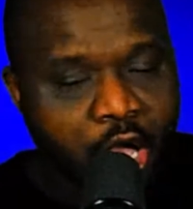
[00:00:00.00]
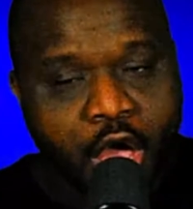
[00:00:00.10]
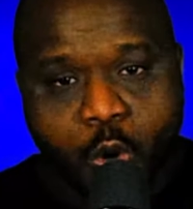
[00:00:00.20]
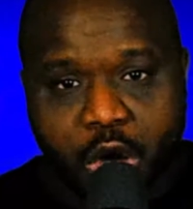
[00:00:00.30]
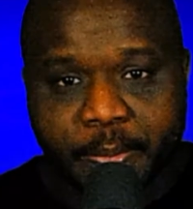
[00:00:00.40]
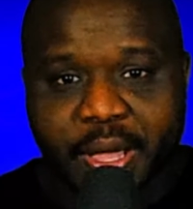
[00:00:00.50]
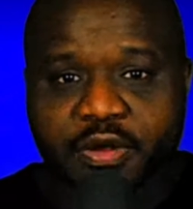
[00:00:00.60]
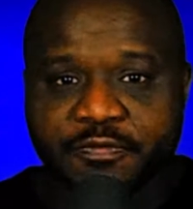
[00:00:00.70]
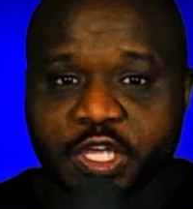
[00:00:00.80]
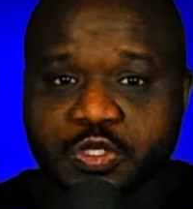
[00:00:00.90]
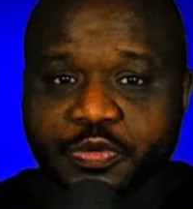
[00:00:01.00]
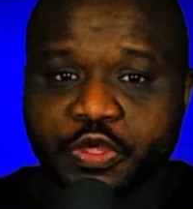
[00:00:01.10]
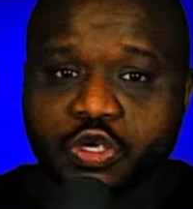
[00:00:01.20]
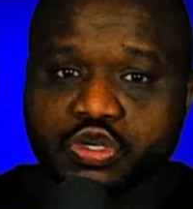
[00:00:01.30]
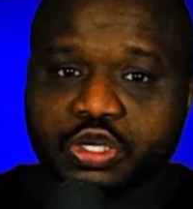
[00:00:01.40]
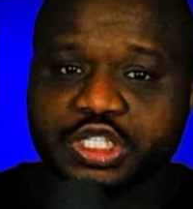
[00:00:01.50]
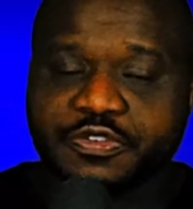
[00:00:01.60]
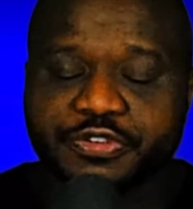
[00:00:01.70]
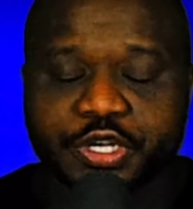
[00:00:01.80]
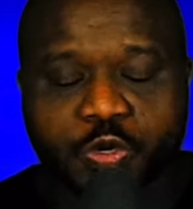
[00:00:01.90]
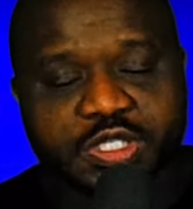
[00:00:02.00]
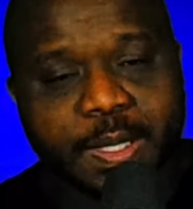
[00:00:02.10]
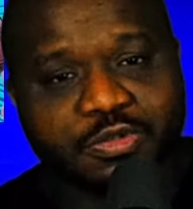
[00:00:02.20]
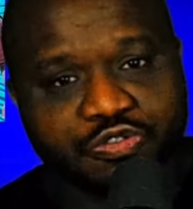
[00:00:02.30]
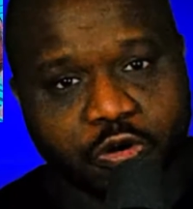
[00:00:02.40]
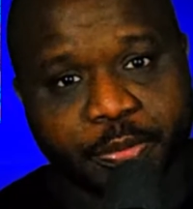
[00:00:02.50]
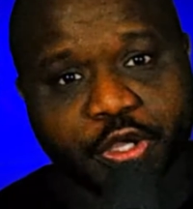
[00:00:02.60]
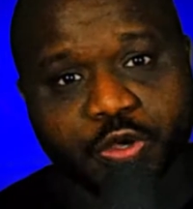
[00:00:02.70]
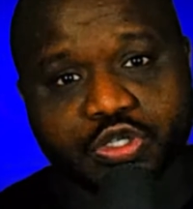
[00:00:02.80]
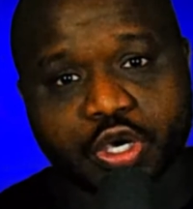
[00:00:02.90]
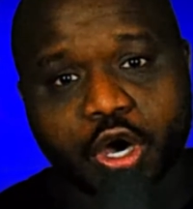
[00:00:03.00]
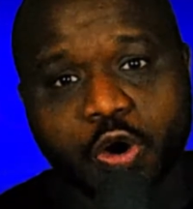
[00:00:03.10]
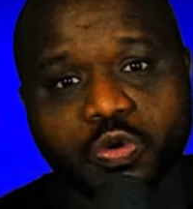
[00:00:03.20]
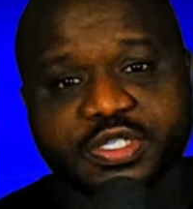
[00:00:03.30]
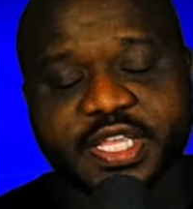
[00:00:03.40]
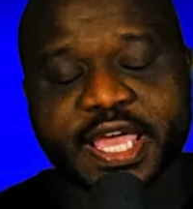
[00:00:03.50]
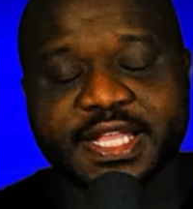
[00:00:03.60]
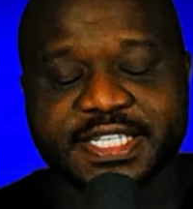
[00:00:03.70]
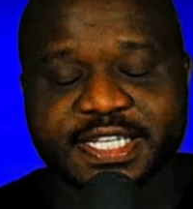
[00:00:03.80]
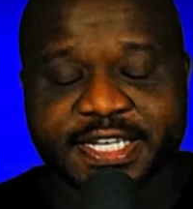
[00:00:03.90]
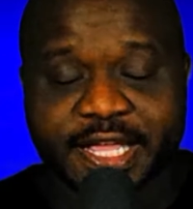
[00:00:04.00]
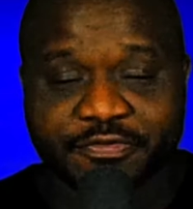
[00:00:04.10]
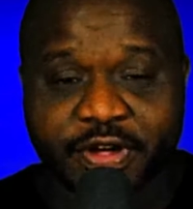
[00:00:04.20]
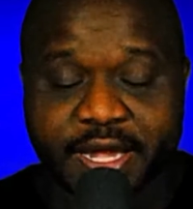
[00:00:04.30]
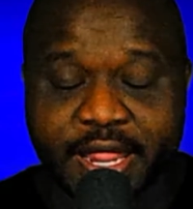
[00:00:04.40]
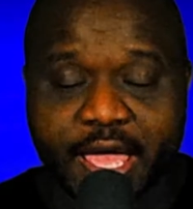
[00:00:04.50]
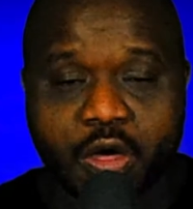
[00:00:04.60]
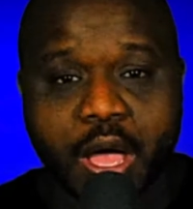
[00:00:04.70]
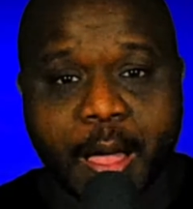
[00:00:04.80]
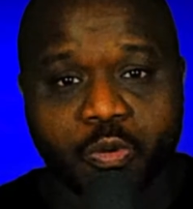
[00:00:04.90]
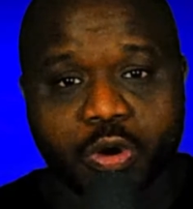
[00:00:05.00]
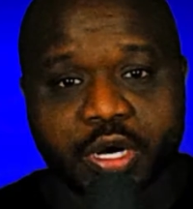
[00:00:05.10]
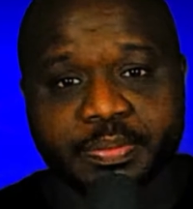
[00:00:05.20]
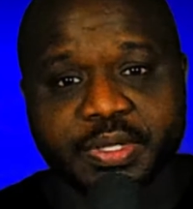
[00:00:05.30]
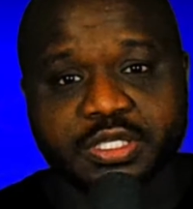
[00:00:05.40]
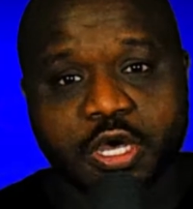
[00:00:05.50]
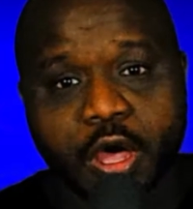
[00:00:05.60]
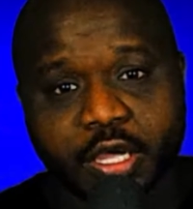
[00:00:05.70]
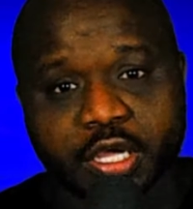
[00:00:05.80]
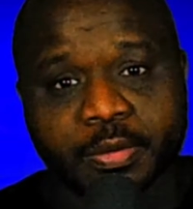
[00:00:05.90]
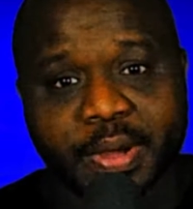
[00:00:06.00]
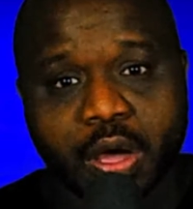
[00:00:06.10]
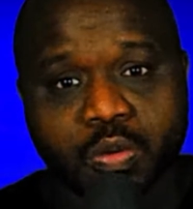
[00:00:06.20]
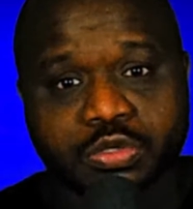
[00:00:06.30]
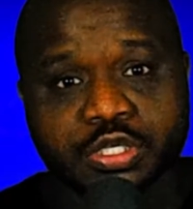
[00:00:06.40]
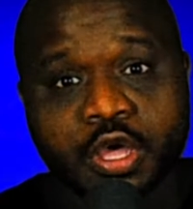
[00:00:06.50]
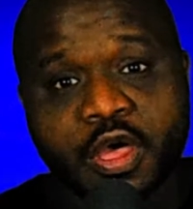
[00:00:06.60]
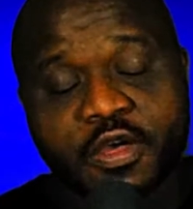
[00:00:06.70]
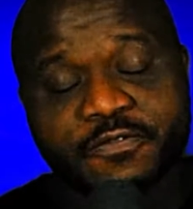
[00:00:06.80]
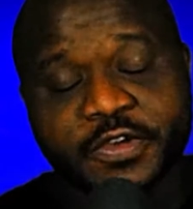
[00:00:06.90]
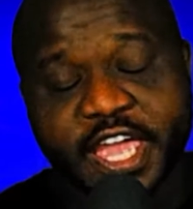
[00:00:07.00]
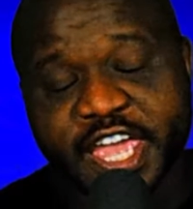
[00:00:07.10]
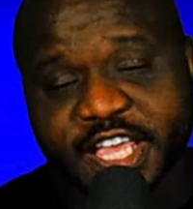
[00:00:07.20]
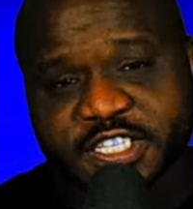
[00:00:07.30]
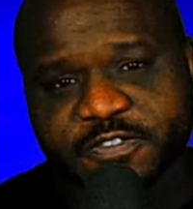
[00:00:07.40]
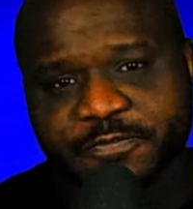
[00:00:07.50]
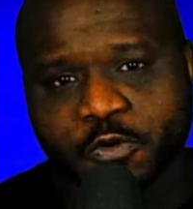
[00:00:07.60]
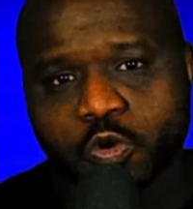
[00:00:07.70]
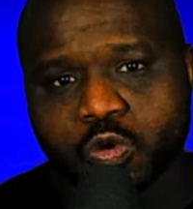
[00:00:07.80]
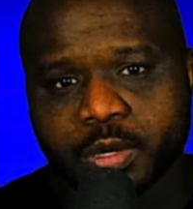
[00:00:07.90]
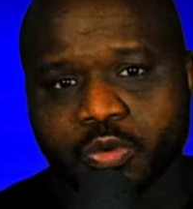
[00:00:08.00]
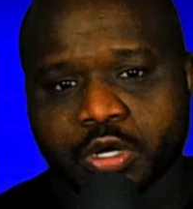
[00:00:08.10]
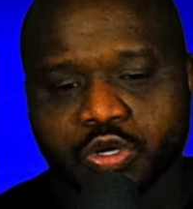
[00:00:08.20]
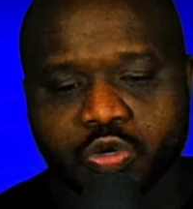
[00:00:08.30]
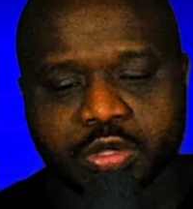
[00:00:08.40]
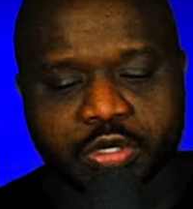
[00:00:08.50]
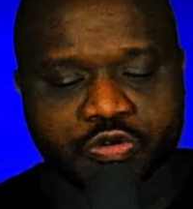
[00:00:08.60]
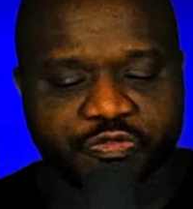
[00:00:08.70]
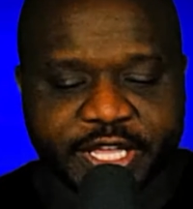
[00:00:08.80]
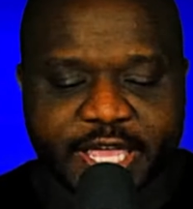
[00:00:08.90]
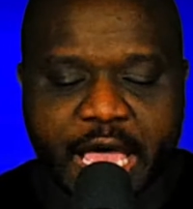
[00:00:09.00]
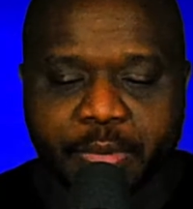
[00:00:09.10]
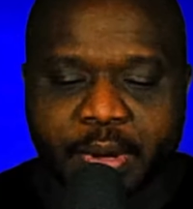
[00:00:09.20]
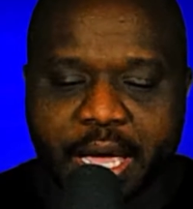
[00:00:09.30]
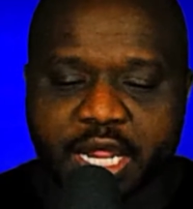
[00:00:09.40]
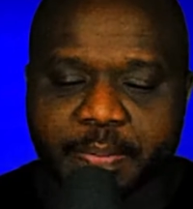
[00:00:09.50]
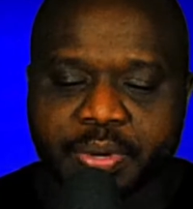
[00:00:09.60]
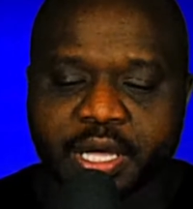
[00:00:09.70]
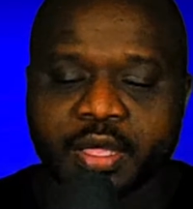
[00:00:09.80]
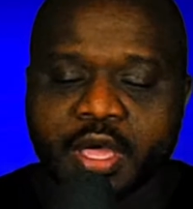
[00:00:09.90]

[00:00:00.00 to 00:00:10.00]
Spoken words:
Welcome back to Views with Hughes, your agenda free news. I'm Jerome Hughes, your host, and today, right now, I'm going to be talking about Phase 4. I'm going to do a little recap about it, but